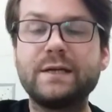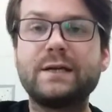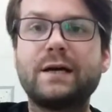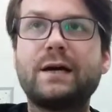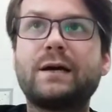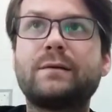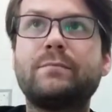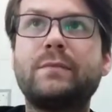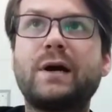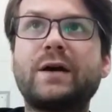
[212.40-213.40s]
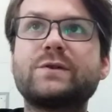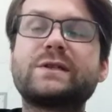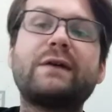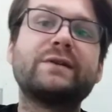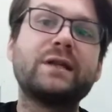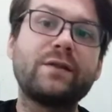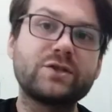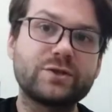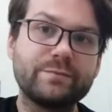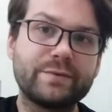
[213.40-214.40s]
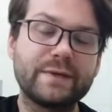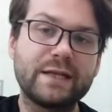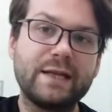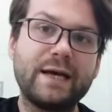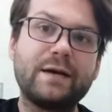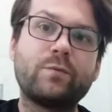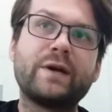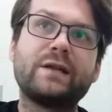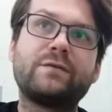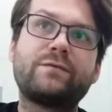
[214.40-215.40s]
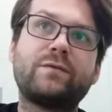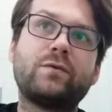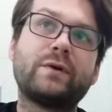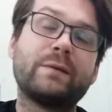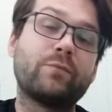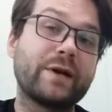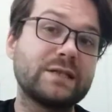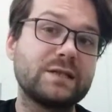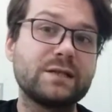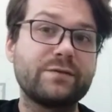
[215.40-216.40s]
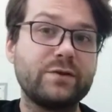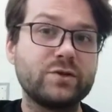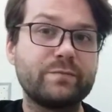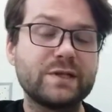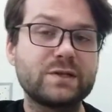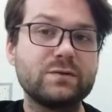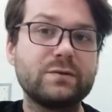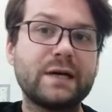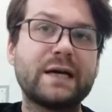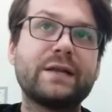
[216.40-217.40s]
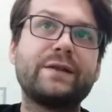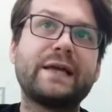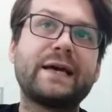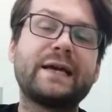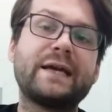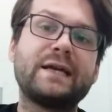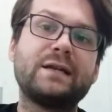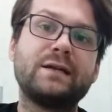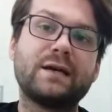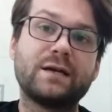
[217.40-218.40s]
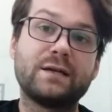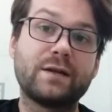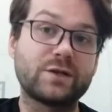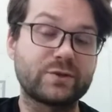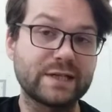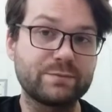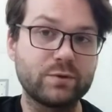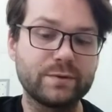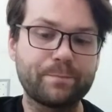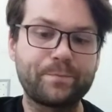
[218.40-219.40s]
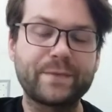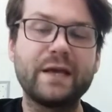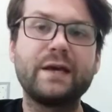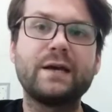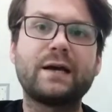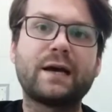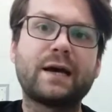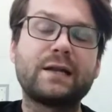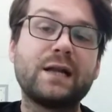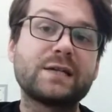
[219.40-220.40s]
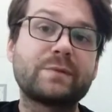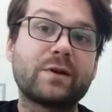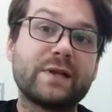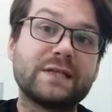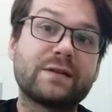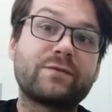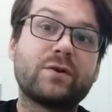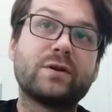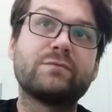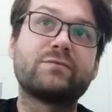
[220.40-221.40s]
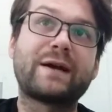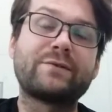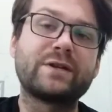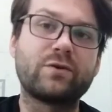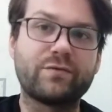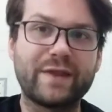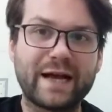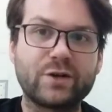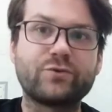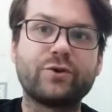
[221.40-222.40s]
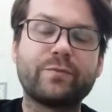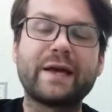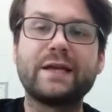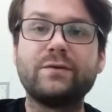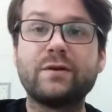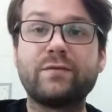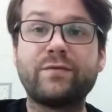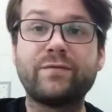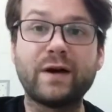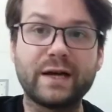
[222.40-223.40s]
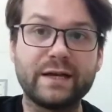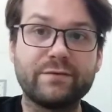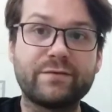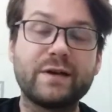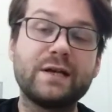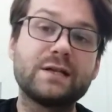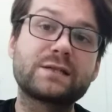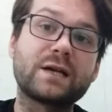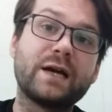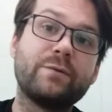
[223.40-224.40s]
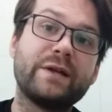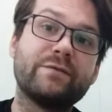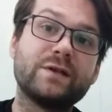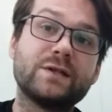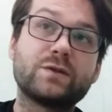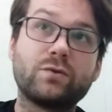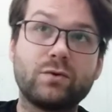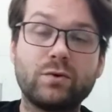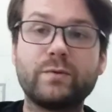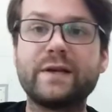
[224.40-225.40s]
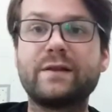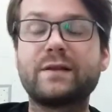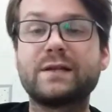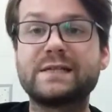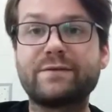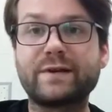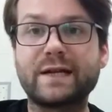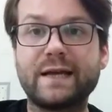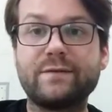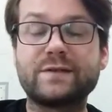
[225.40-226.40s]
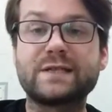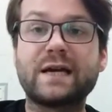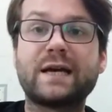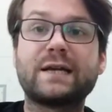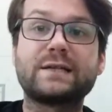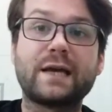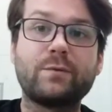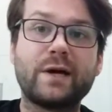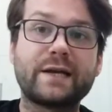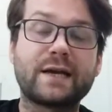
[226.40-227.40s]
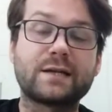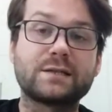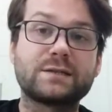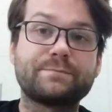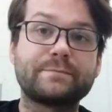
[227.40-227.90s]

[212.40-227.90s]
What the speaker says: I also have another troop in there with 4 Embraces and a Fusion Pistol, and they're in another transport. And last but not least, I've got, rounding off that group, a unit of 5 Skyweavers, all with Zephyrglaives and Haywire Cannons.